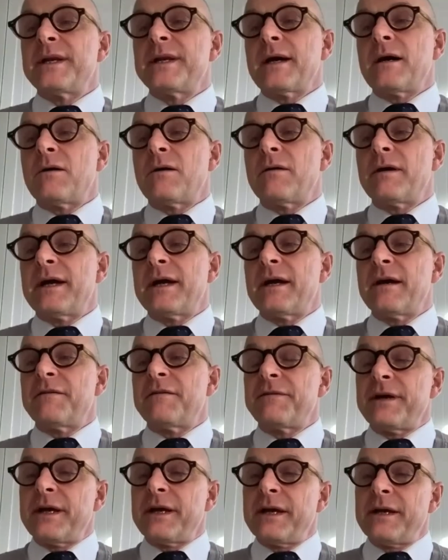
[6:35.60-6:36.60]
now
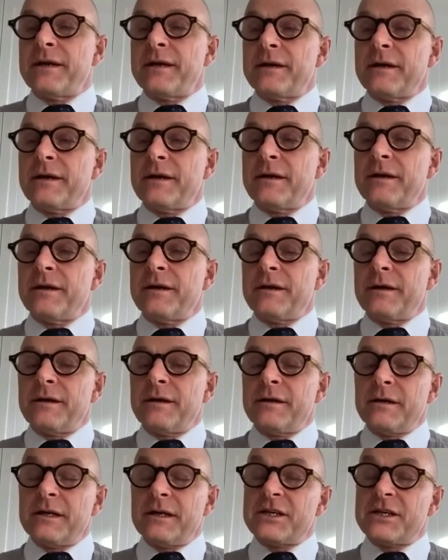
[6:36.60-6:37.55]
have a